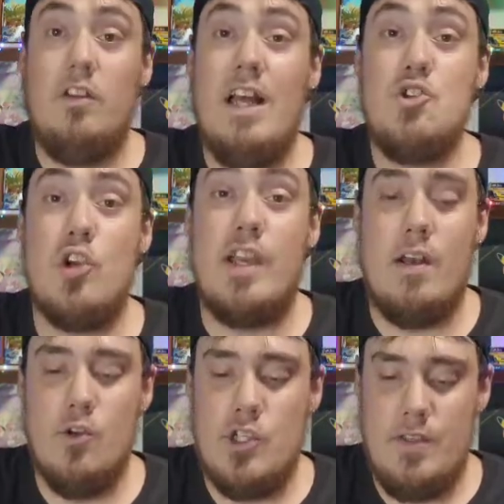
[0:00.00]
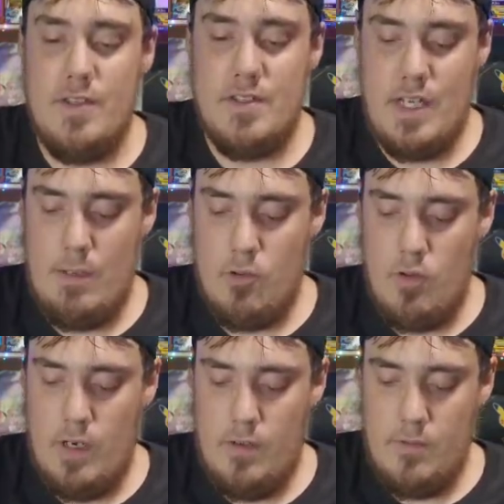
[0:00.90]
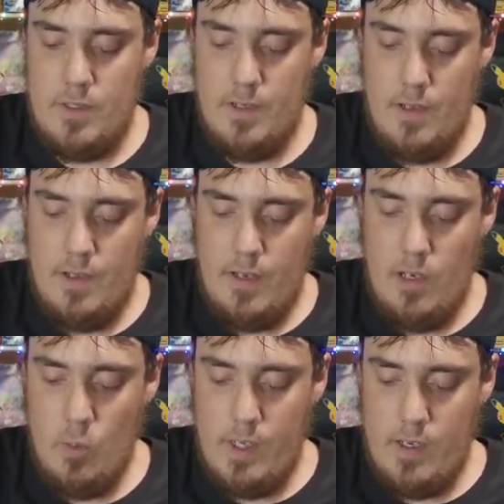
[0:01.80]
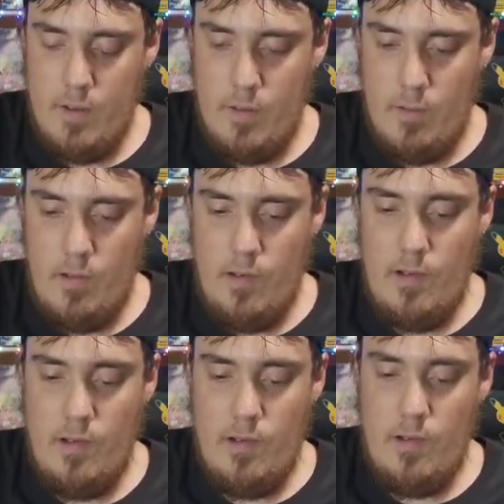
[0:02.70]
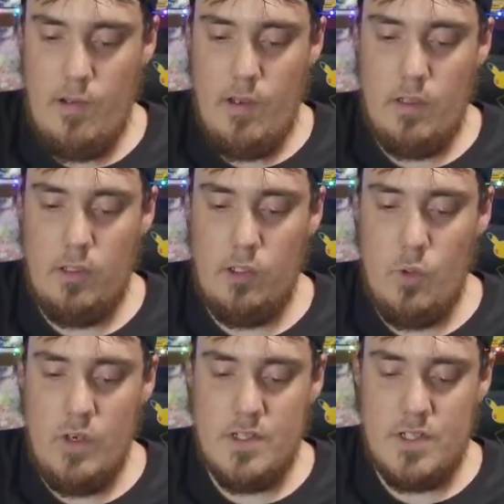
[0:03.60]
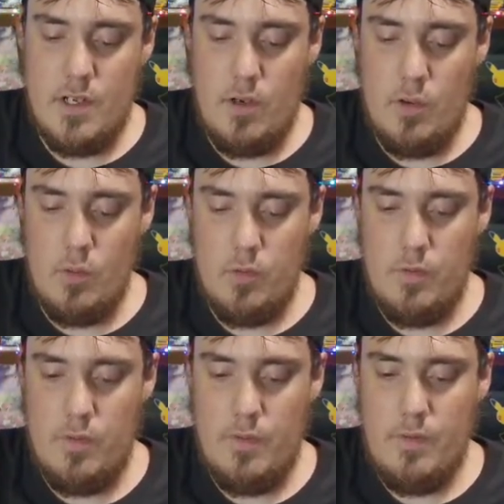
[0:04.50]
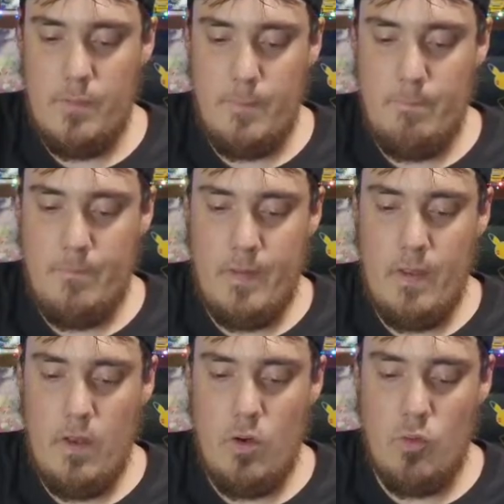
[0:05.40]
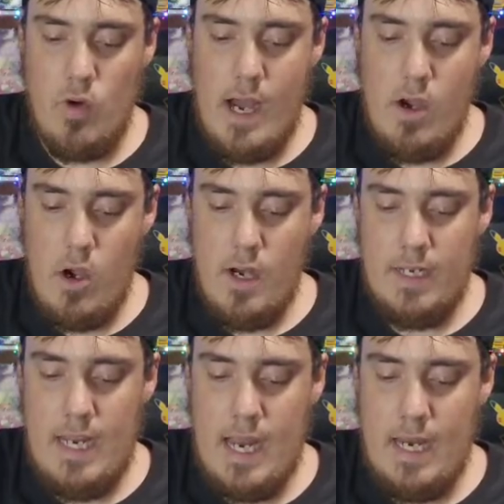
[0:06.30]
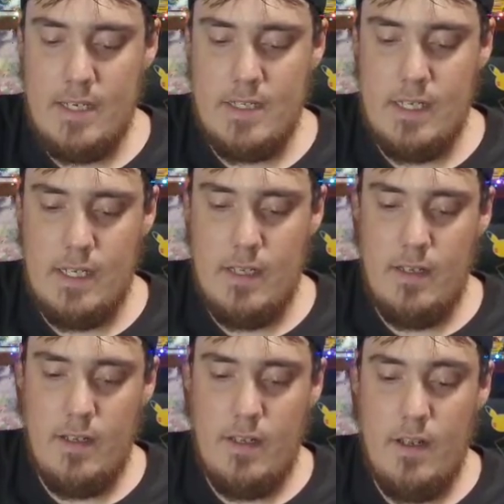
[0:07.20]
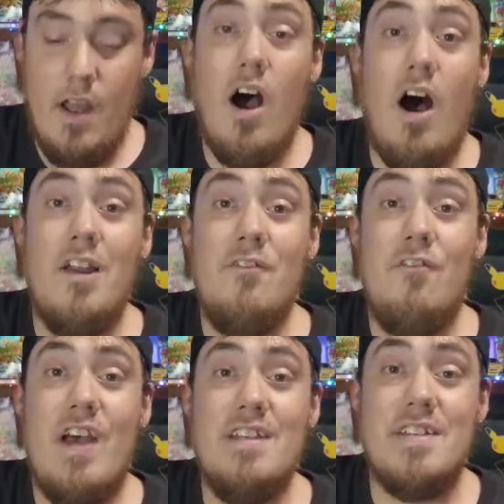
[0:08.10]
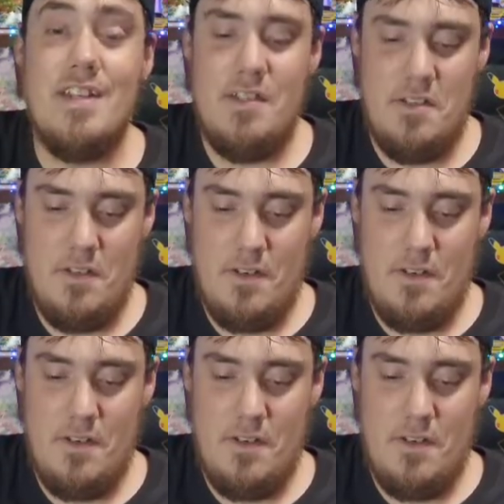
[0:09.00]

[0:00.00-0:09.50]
Electric energy this time around. Here we go. Lunatone. Rare Candy. Unpheasant.